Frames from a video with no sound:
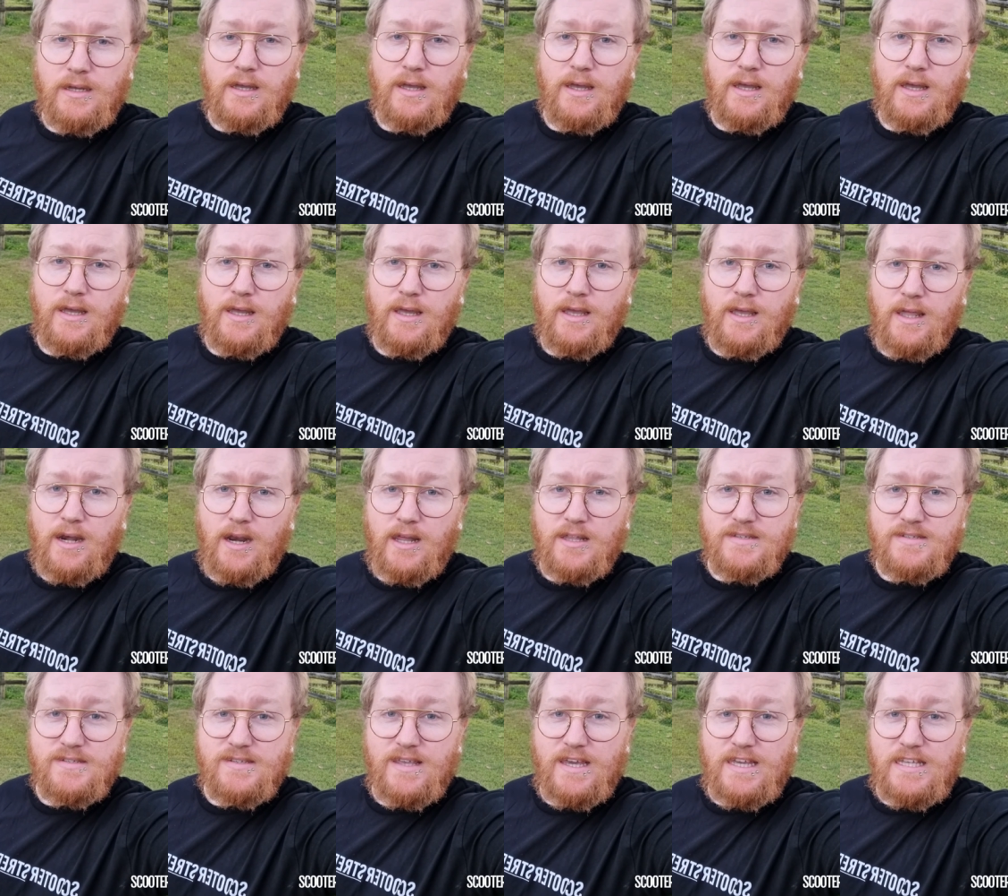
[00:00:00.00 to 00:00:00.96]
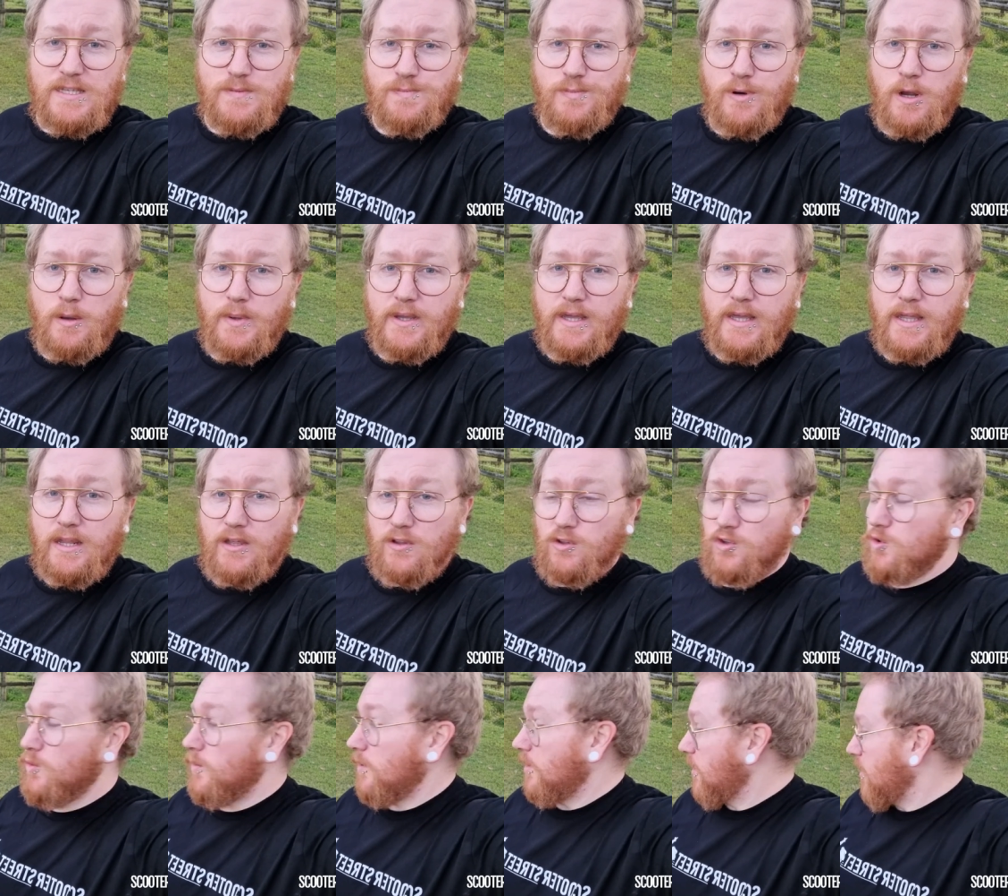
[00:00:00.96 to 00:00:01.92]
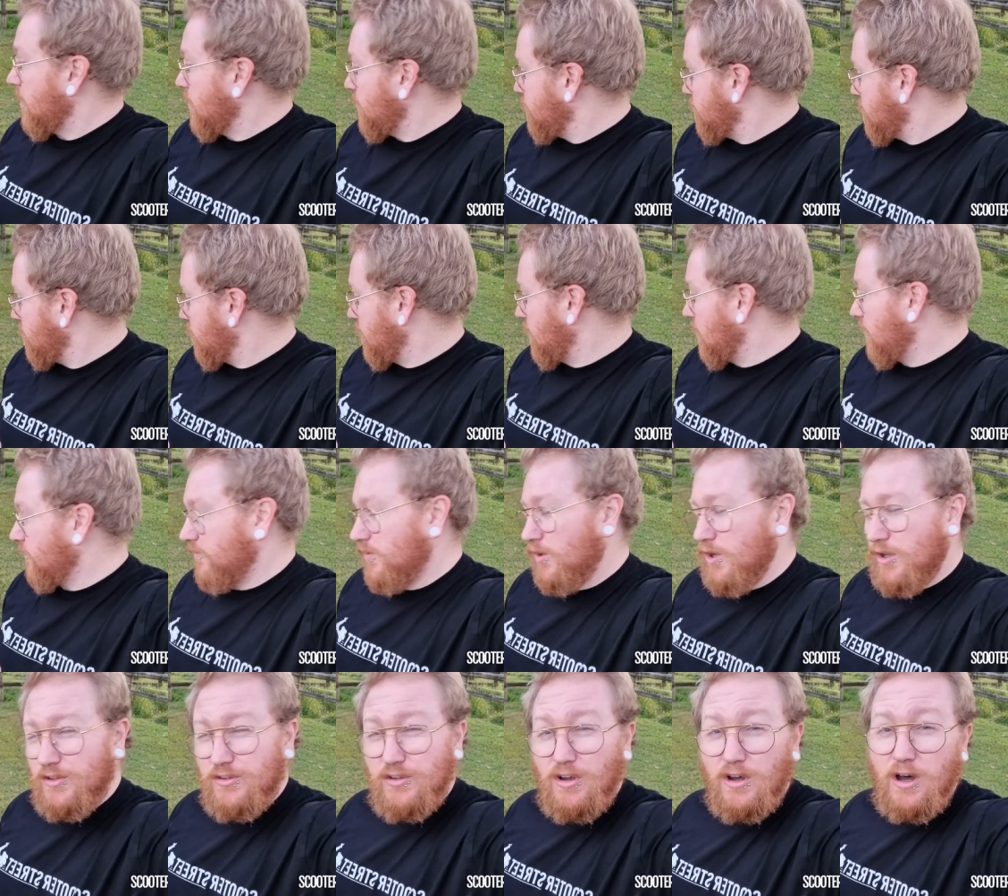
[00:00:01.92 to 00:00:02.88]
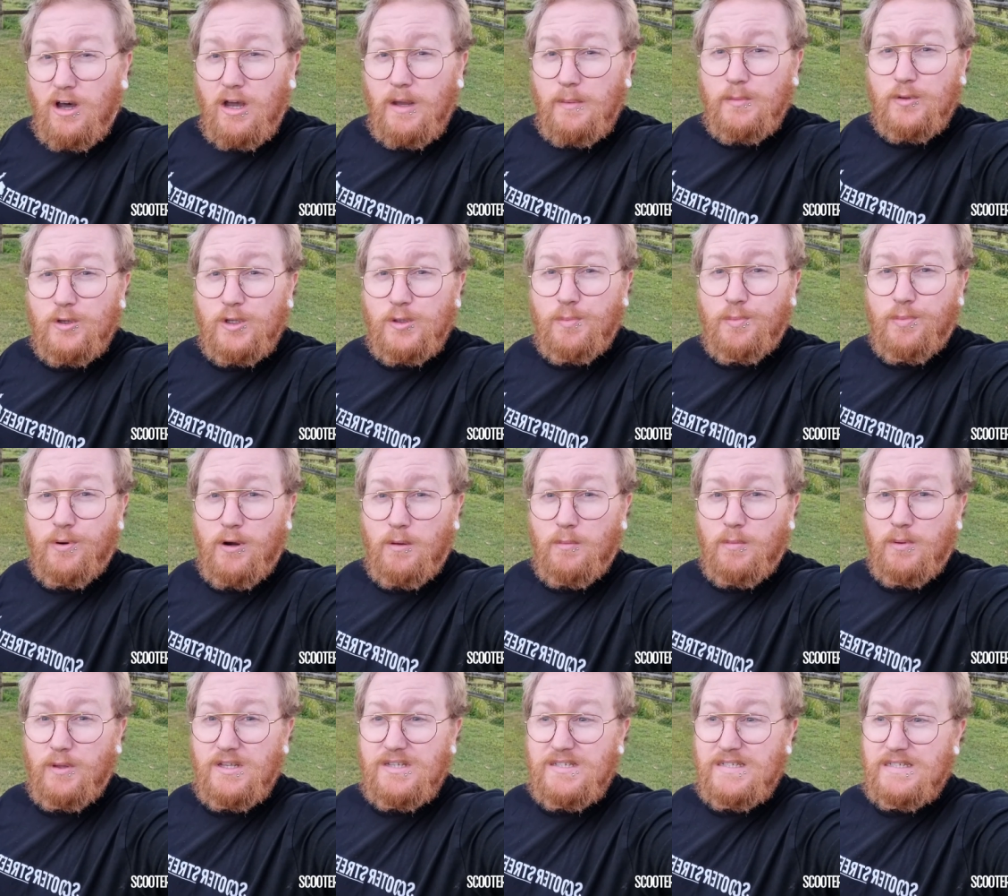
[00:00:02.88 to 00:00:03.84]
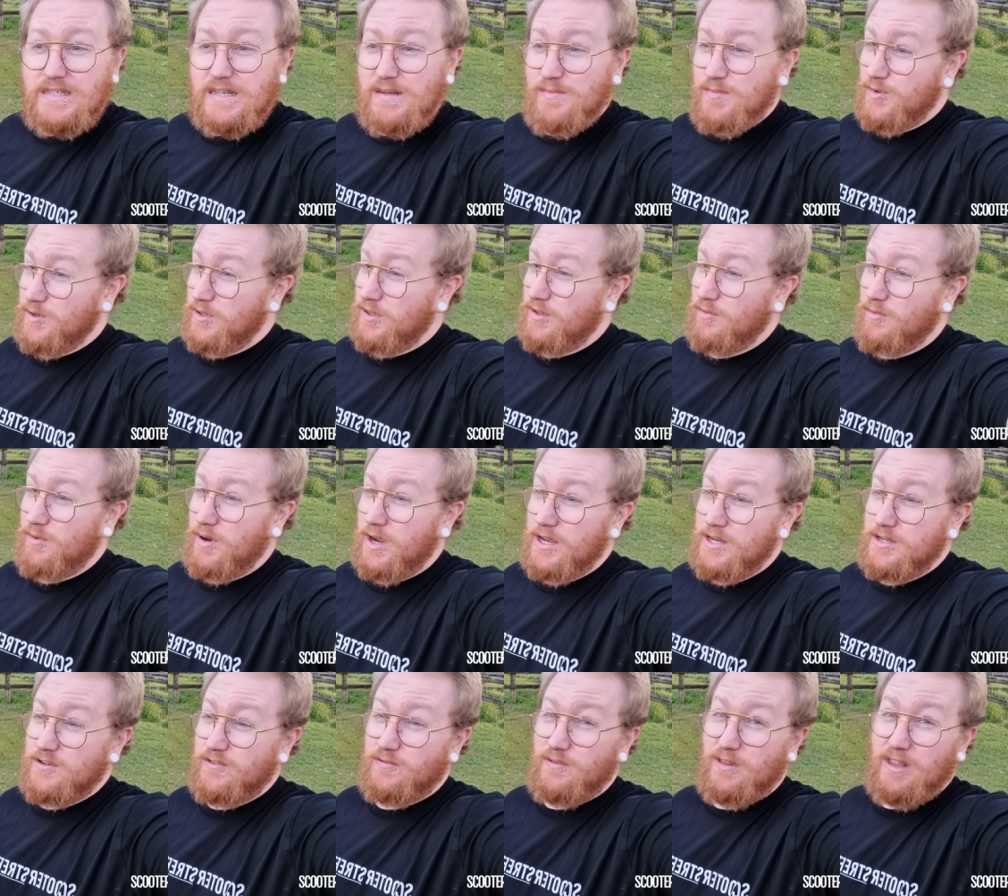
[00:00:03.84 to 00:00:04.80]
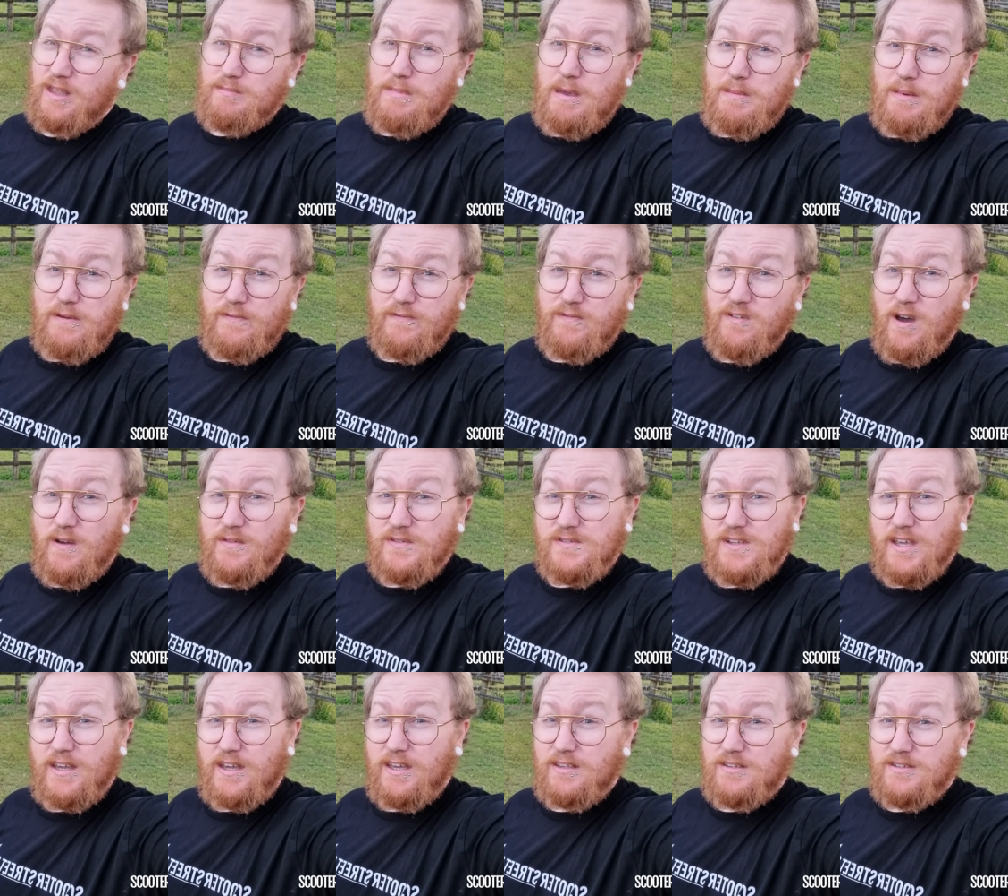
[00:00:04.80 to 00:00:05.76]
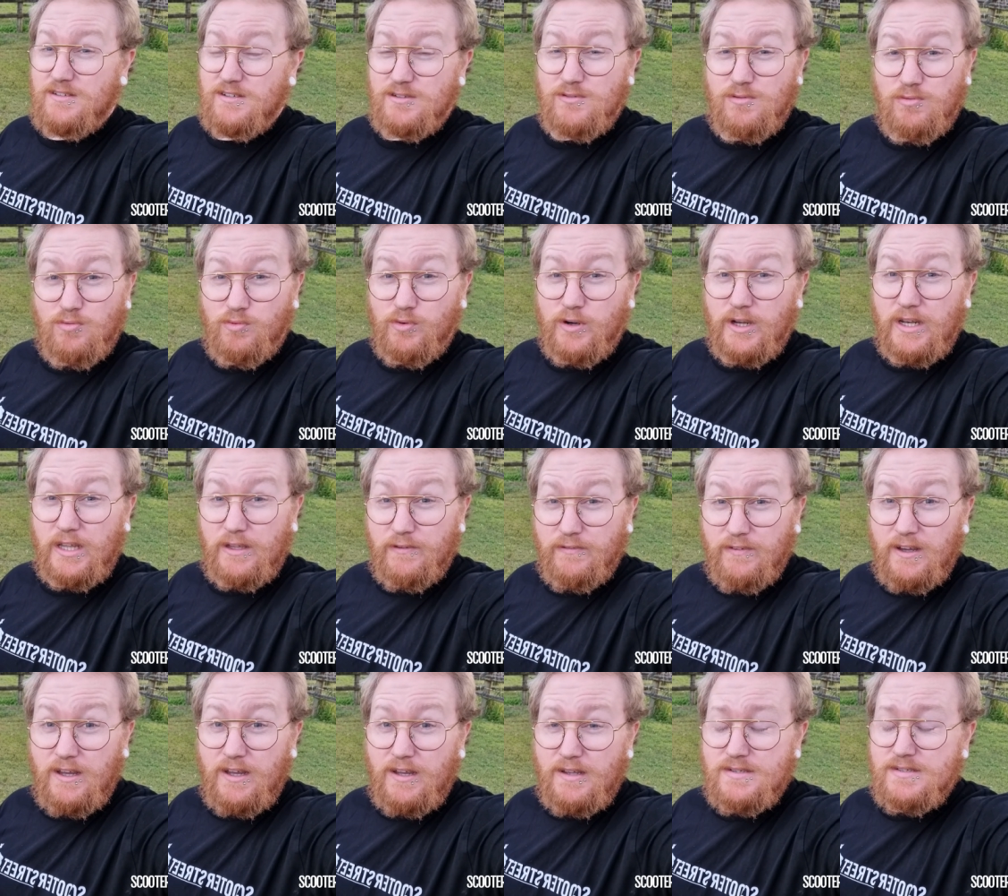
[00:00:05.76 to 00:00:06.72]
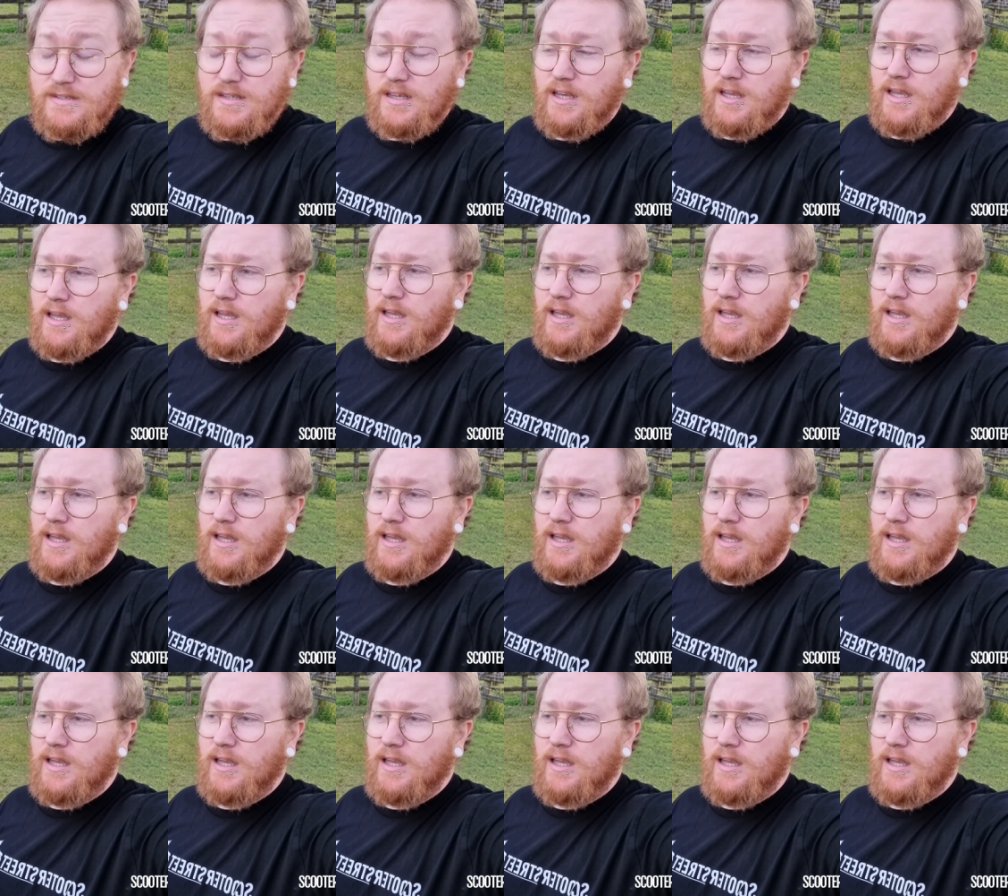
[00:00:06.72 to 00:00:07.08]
Uh, and I'd say it's probably getting to 100, although I've not timed it, probably somewhere in the range of like maybe five seconds. It's really fast.